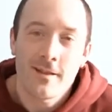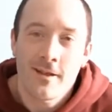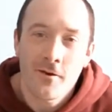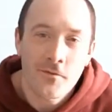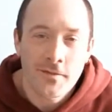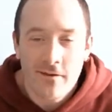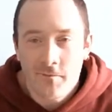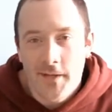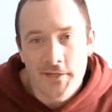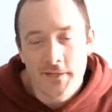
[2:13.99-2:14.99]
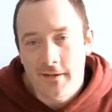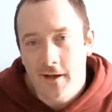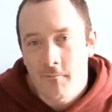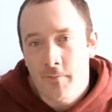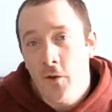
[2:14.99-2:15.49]
Now obviously I've mentioned that
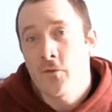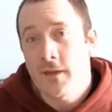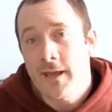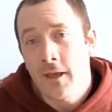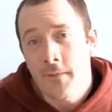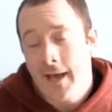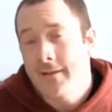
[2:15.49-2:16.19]
I'm both a gamer